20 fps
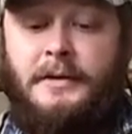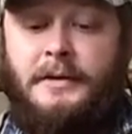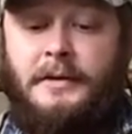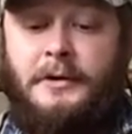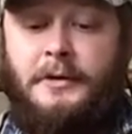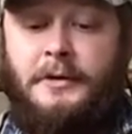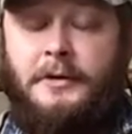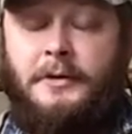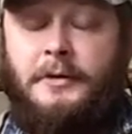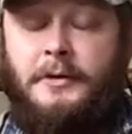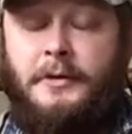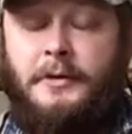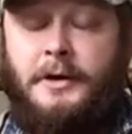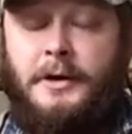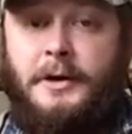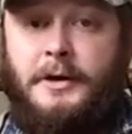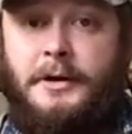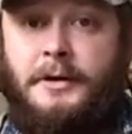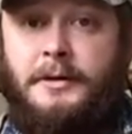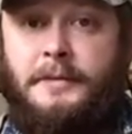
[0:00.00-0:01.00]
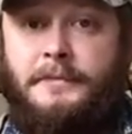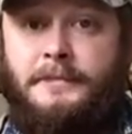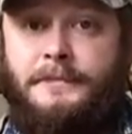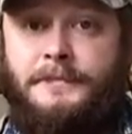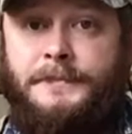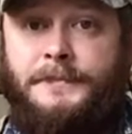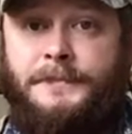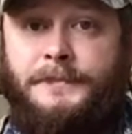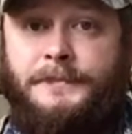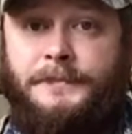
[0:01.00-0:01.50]
your
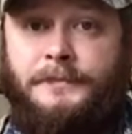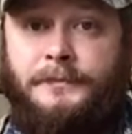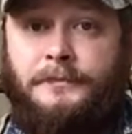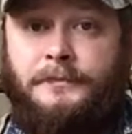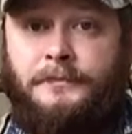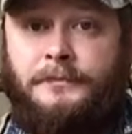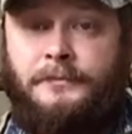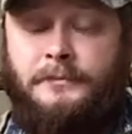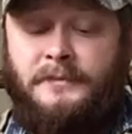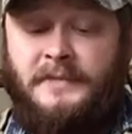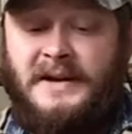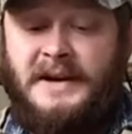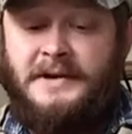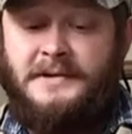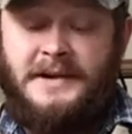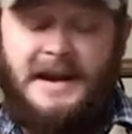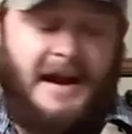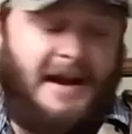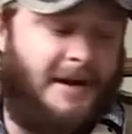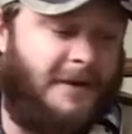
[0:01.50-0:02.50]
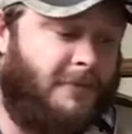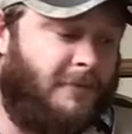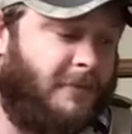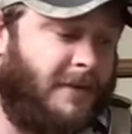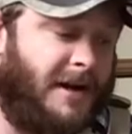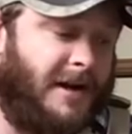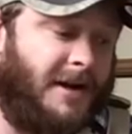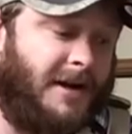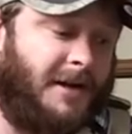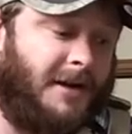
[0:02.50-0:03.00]
Ned
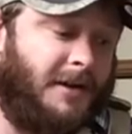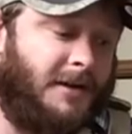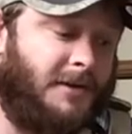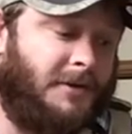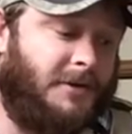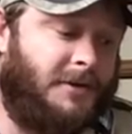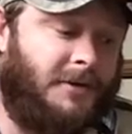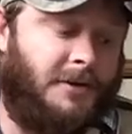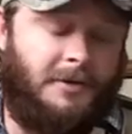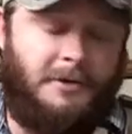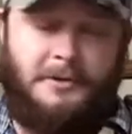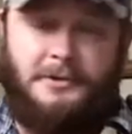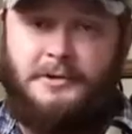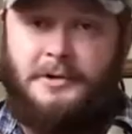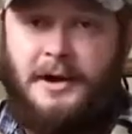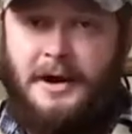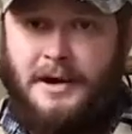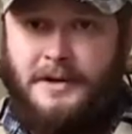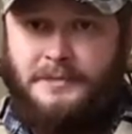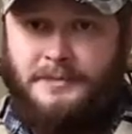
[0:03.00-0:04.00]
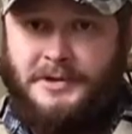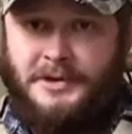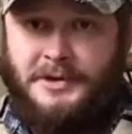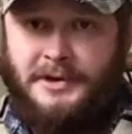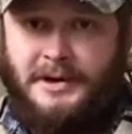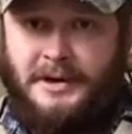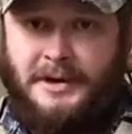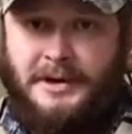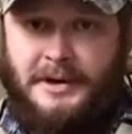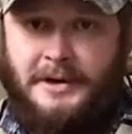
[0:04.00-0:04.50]
rigs, your drop
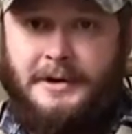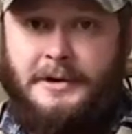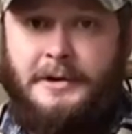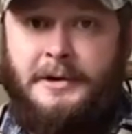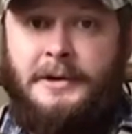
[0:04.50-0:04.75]
shot.